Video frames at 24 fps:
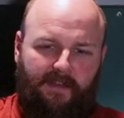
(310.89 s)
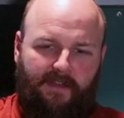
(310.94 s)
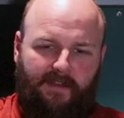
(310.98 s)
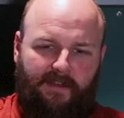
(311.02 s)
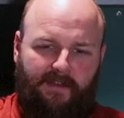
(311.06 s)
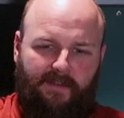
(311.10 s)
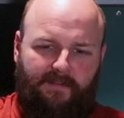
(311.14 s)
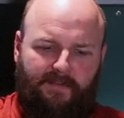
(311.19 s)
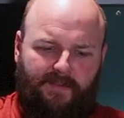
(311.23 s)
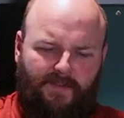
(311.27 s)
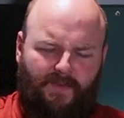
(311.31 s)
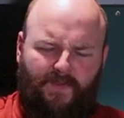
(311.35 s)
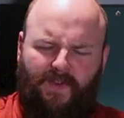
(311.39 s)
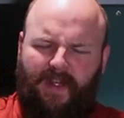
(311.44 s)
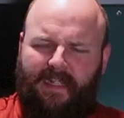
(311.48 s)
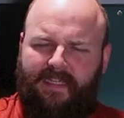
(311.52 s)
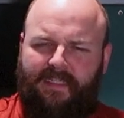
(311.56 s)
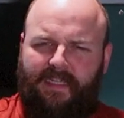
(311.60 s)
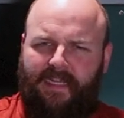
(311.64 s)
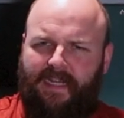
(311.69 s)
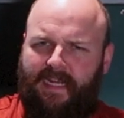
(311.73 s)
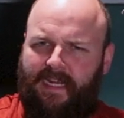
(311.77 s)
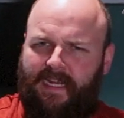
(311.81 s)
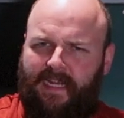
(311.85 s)
Uh,
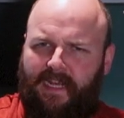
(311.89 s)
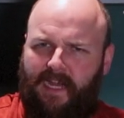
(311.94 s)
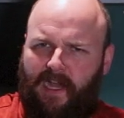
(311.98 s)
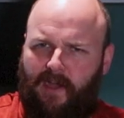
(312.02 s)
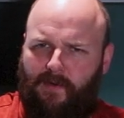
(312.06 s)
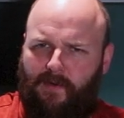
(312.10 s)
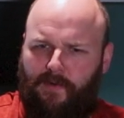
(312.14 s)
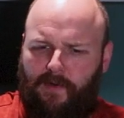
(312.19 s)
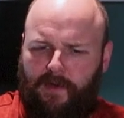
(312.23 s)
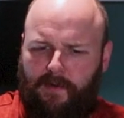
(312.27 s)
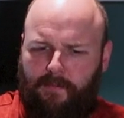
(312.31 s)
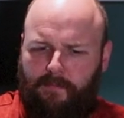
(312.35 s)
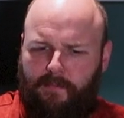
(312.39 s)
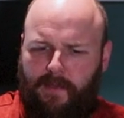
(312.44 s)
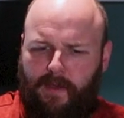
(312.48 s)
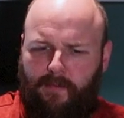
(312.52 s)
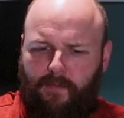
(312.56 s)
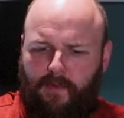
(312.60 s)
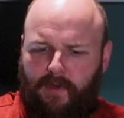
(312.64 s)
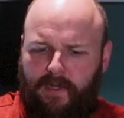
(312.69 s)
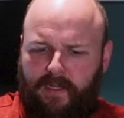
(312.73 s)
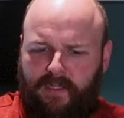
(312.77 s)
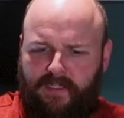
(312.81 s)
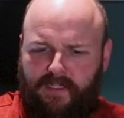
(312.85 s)
fascinating how our
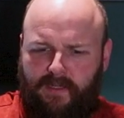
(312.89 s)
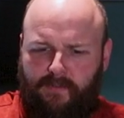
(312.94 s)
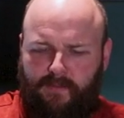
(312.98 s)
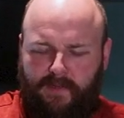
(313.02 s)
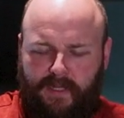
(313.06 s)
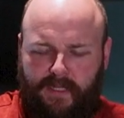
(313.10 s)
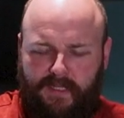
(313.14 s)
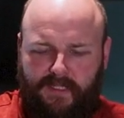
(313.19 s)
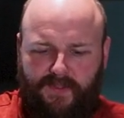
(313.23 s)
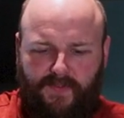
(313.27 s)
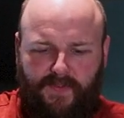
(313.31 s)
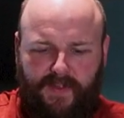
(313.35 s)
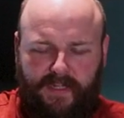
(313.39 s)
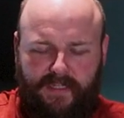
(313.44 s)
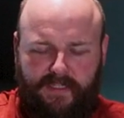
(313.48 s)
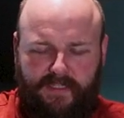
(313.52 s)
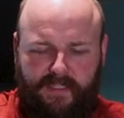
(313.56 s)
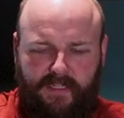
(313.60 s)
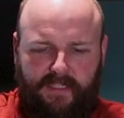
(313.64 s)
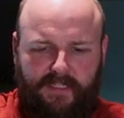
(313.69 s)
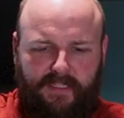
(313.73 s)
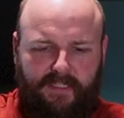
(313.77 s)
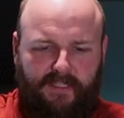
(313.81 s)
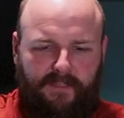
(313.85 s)
memory sometimes
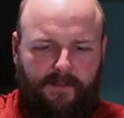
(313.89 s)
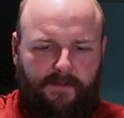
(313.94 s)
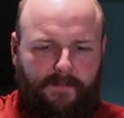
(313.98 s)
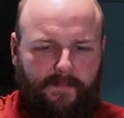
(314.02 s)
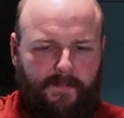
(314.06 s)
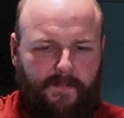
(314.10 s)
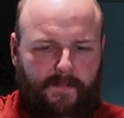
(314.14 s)
fails us.